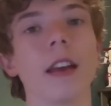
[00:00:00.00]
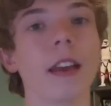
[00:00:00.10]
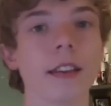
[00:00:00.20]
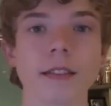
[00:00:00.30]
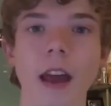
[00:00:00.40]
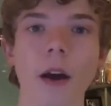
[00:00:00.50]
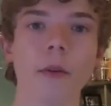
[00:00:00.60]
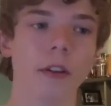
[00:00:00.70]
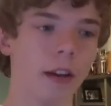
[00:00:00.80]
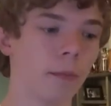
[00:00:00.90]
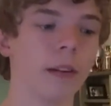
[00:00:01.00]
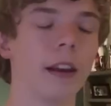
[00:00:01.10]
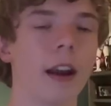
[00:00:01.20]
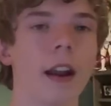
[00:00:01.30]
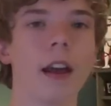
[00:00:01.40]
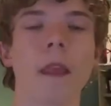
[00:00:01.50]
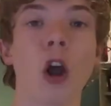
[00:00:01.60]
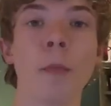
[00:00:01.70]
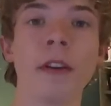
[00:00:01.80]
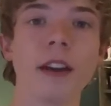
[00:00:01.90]
is now completed. I
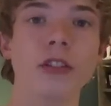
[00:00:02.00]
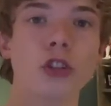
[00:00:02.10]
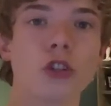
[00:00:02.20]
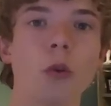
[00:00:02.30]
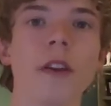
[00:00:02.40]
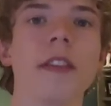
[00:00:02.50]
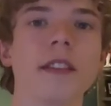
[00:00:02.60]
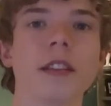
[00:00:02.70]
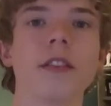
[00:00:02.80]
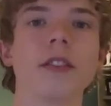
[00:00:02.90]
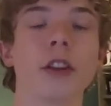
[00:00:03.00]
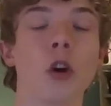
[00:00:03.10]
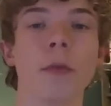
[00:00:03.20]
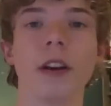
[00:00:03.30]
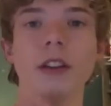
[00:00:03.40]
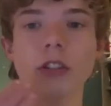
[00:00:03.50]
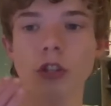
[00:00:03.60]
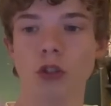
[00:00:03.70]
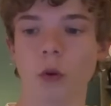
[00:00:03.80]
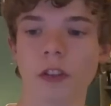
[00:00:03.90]
hope you guys enjoyed the series and I hope you guys
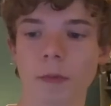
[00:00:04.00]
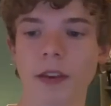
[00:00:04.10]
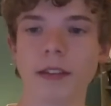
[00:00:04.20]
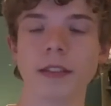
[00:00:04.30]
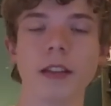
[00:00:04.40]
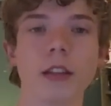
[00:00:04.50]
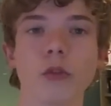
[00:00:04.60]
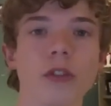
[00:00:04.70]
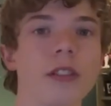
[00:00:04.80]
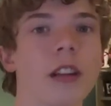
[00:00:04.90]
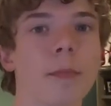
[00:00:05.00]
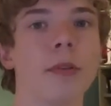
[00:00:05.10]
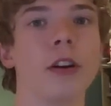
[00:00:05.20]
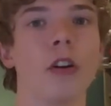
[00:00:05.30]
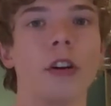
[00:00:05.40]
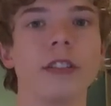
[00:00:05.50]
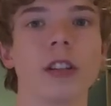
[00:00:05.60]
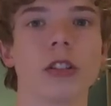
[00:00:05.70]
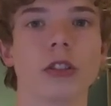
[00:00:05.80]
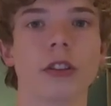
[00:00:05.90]
enjoy the PC. The reason I put an
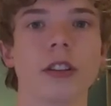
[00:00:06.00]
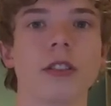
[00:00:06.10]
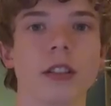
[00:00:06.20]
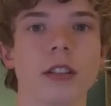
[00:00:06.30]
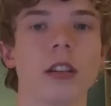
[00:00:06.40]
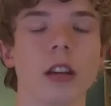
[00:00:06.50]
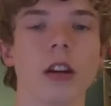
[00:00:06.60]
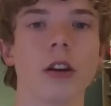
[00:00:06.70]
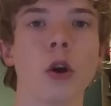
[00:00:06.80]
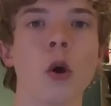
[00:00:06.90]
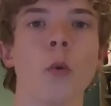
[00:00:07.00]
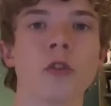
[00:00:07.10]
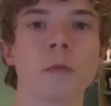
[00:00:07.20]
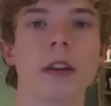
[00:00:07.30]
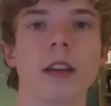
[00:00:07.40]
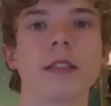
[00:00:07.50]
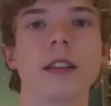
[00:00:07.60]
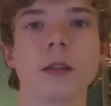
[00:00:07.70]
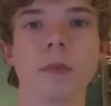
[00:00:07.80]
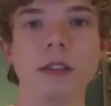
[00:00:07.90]
RTX 3060 in here was because
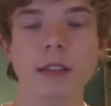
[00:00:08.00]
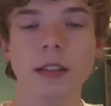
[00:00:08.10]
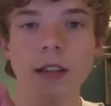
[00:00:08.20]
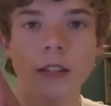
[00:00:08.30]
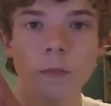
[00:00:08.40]
this PC is